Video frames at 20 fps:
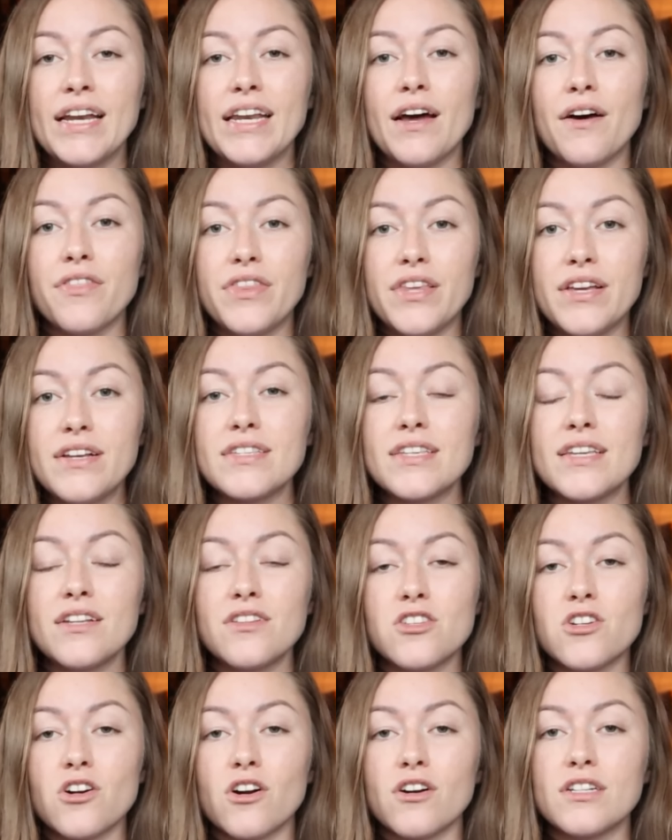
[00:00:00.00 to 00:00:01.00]
Now this can
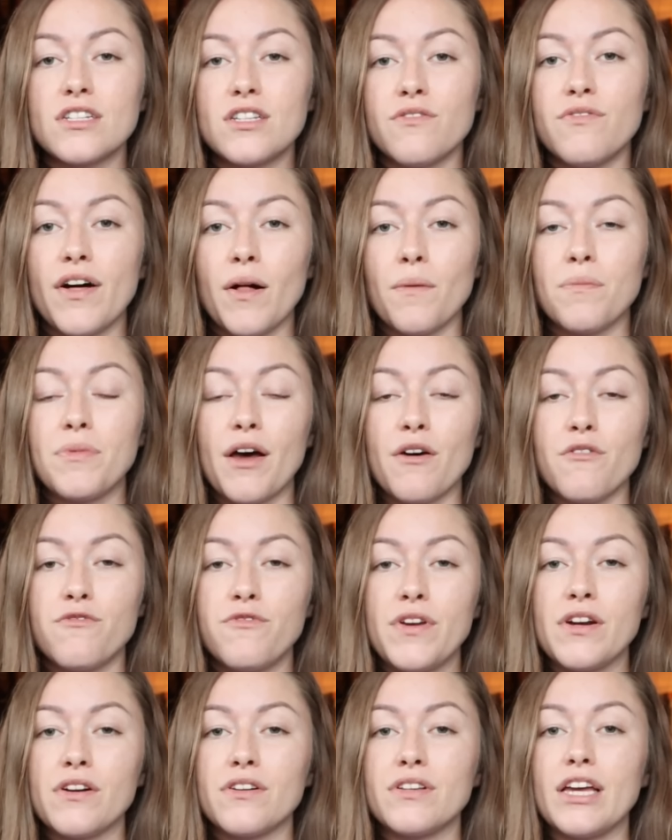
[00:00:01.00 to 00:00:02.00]
start to develop that
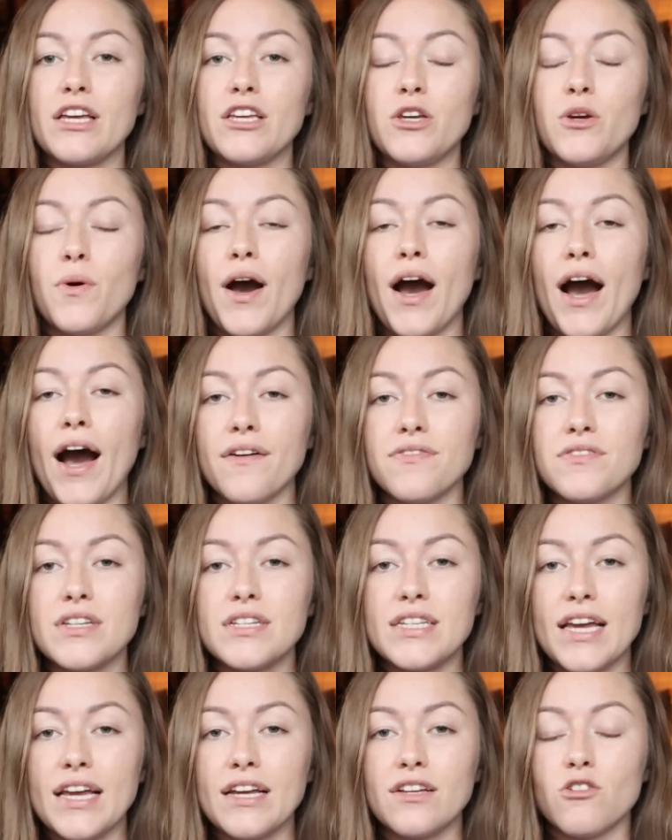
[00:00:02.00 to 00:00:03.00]
fear that you have to
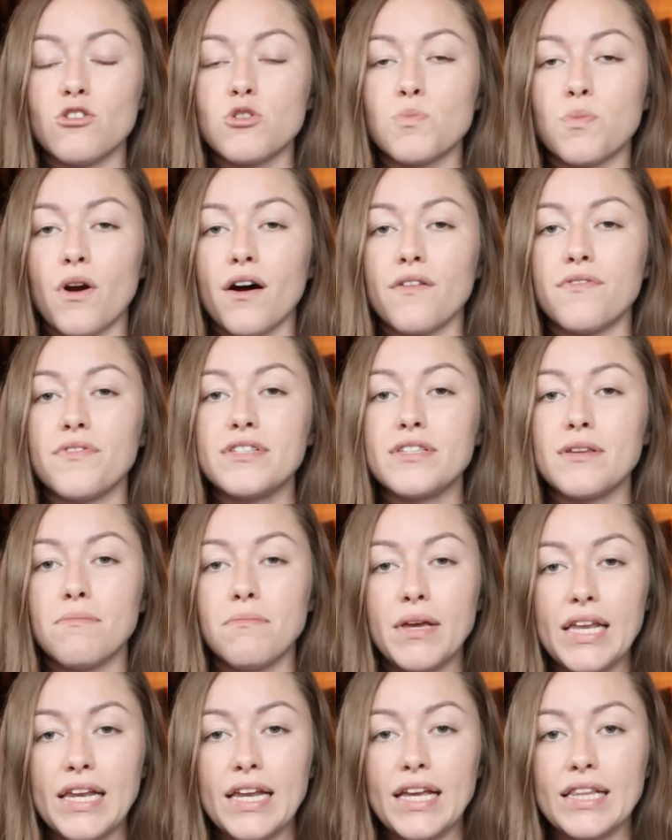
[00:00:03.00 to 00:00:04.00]
take those profits
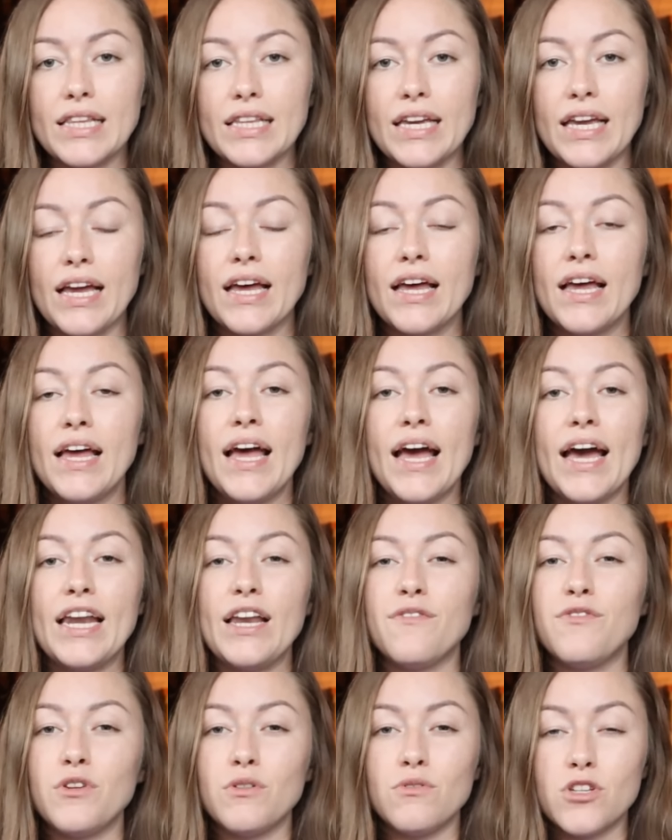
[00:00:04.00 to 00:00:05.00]
immediately, and
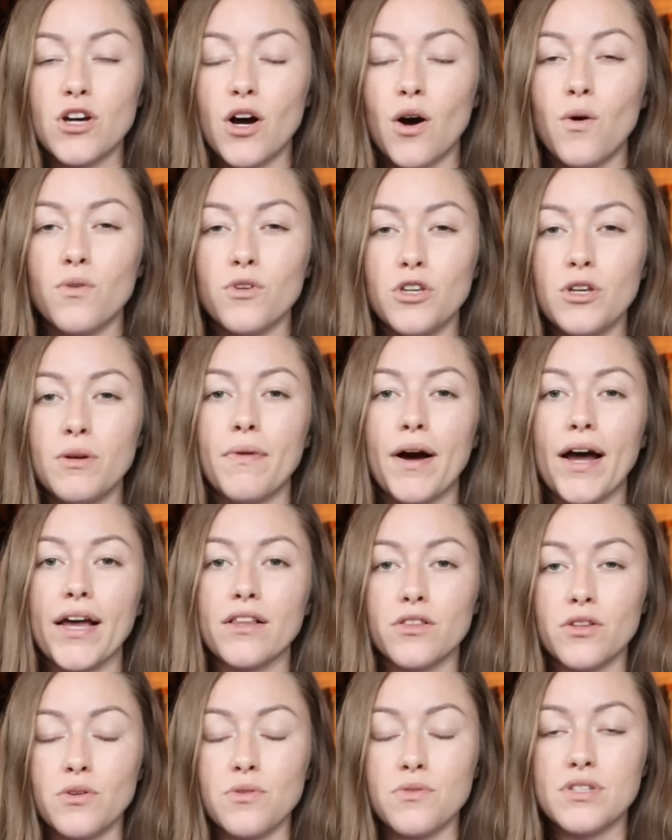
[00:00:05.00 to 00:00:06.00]
if you don't, you
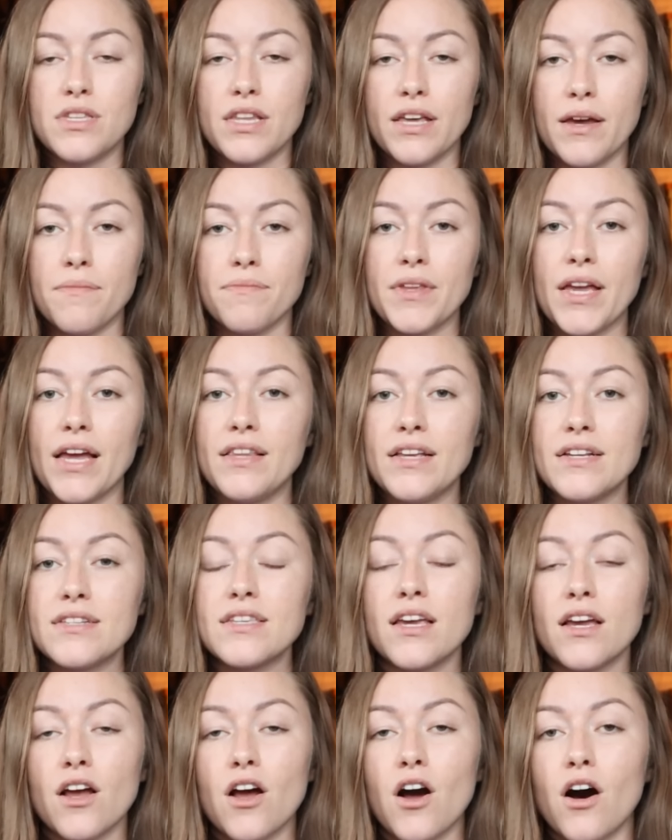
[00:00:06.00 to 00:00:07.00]
might lose them. And this
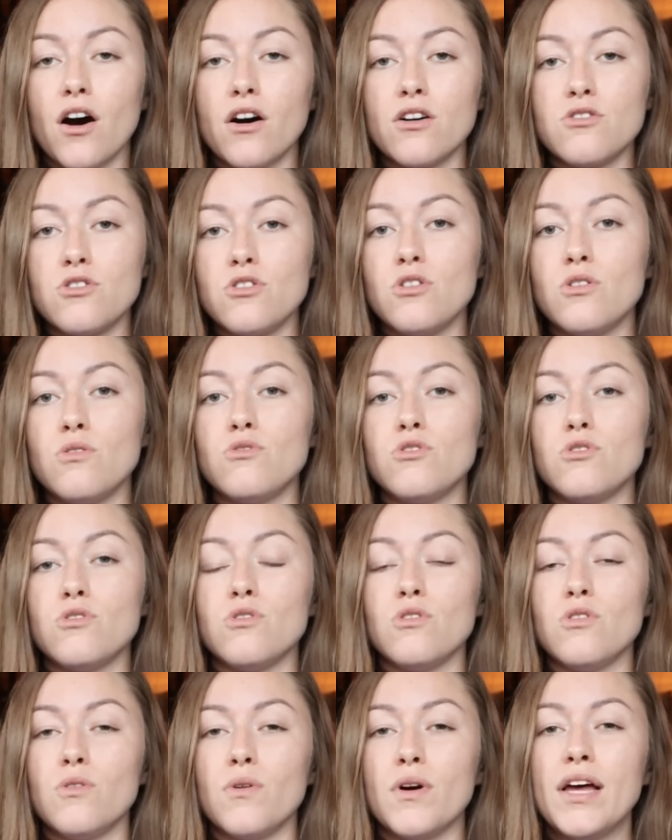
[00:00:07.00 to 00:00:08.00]
can cause you
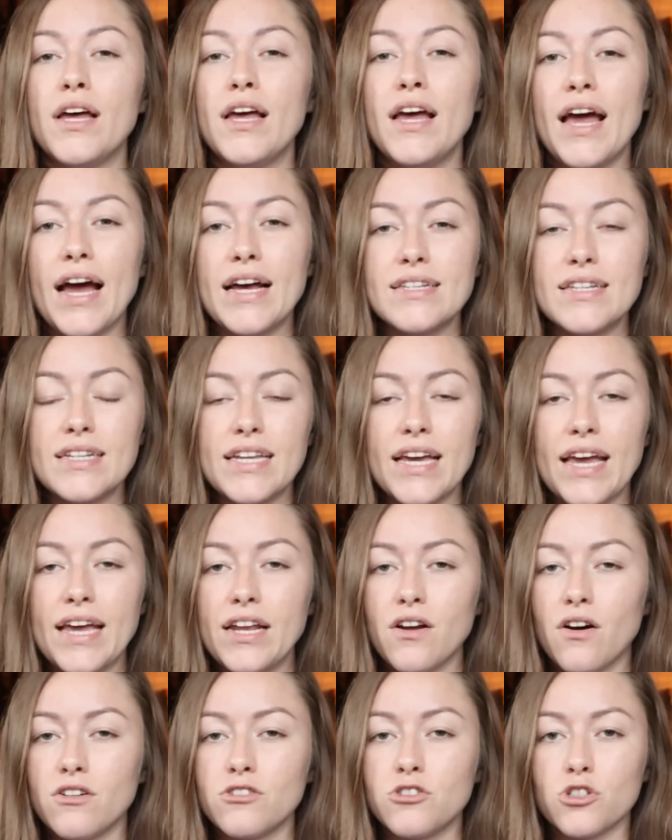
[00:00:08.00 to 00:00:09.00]
to
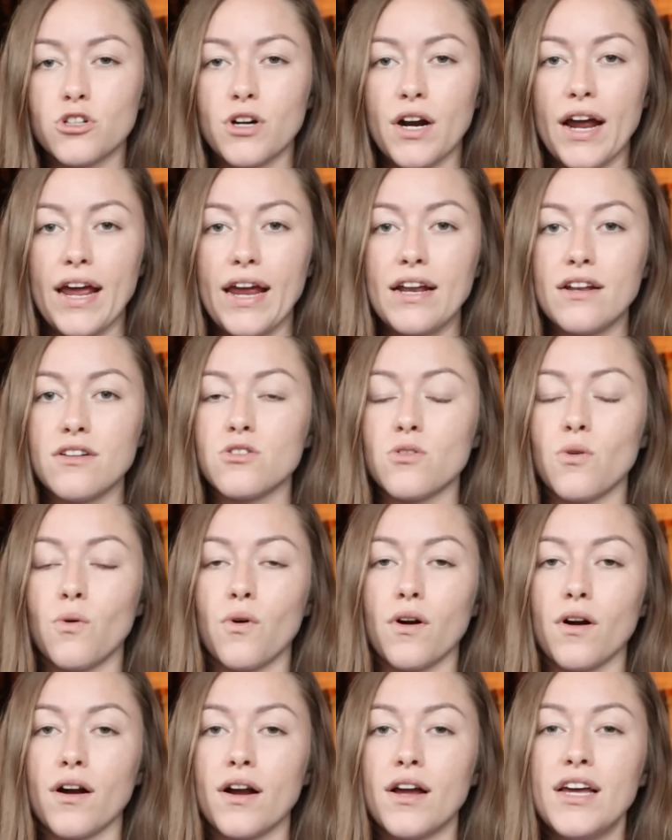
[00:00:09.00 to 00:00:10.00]
hesitate on trades
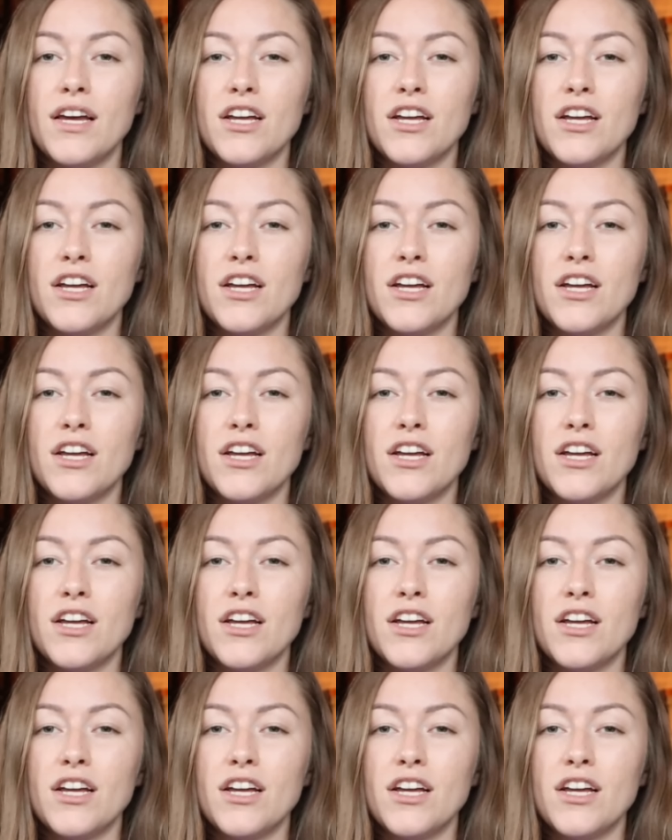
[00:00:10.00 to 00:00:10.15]
or